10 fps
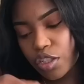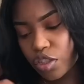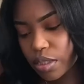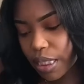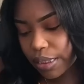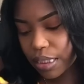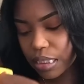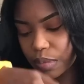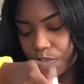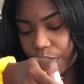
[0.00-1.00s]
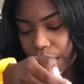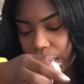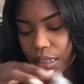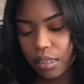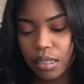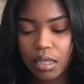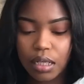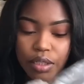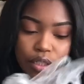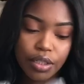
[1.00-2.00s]
It's just like this pink
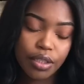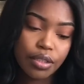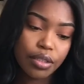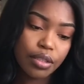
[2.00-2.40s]
color.